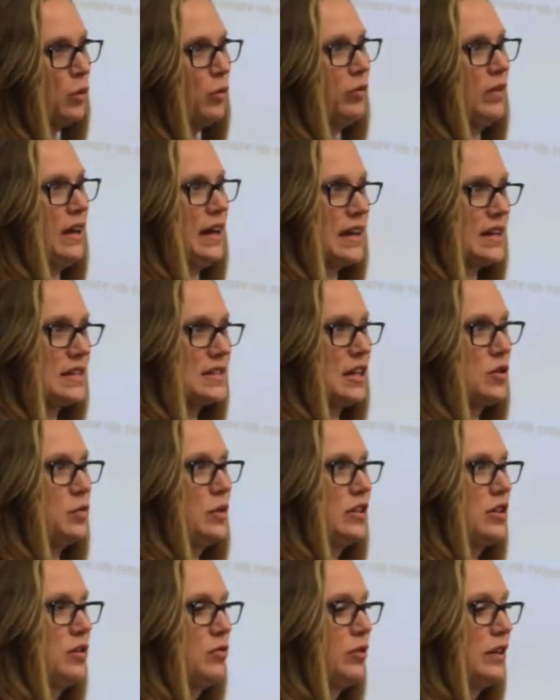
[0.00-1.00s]
like I said, we
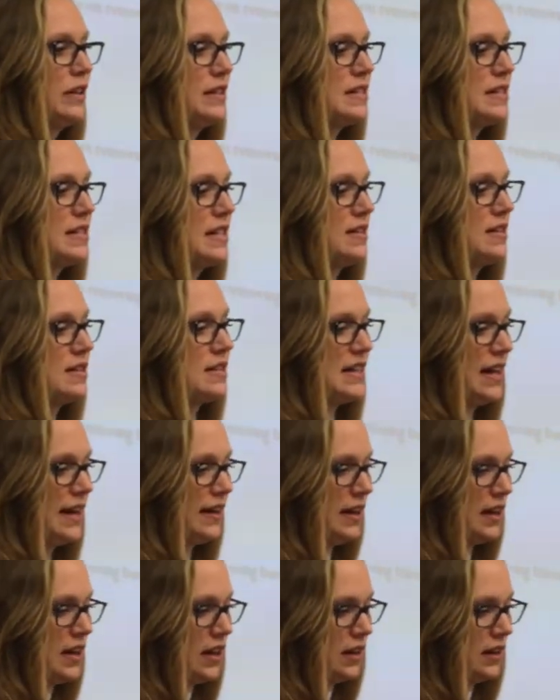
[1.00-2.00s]
don't really see this
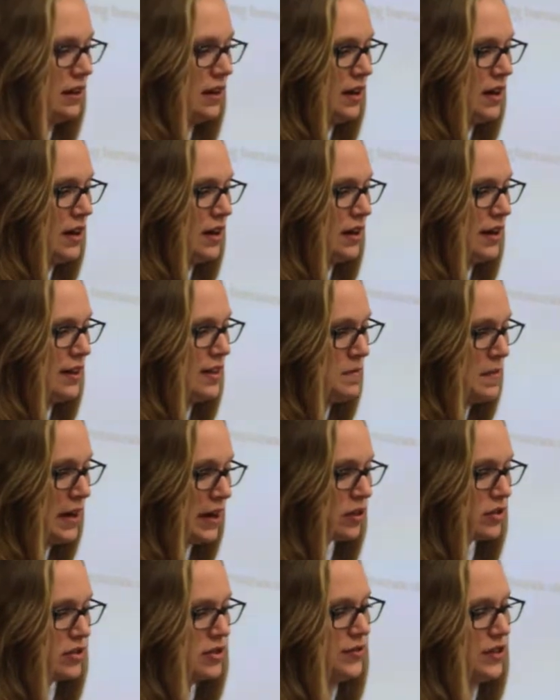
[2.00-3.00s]
yet in the
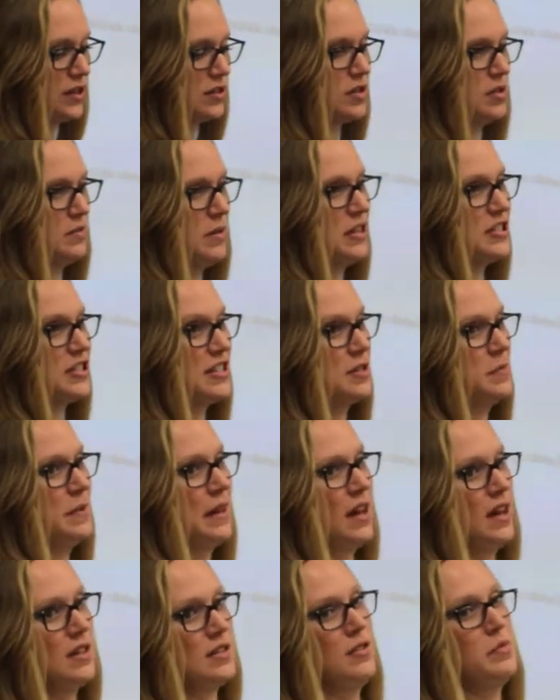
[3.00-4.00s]
medical sphere so much is
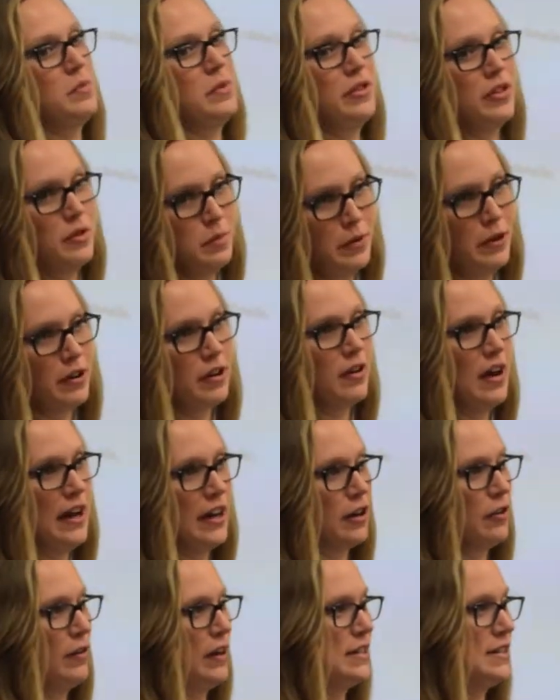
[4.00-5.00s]
because of the
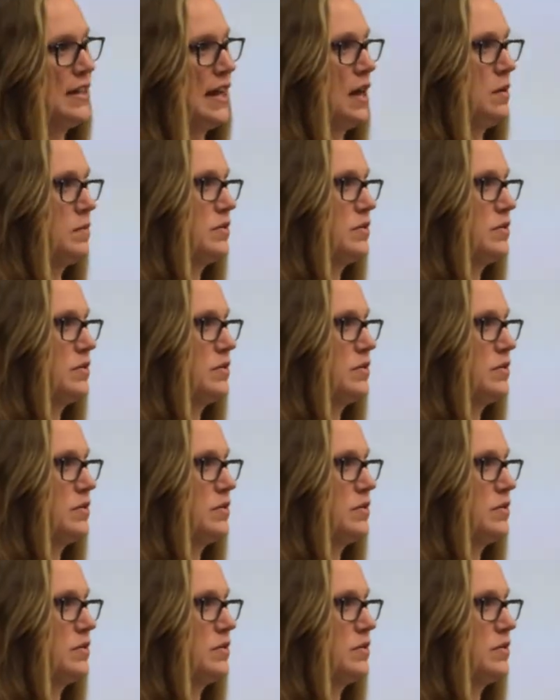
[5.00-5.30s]
bureaucratic red tape.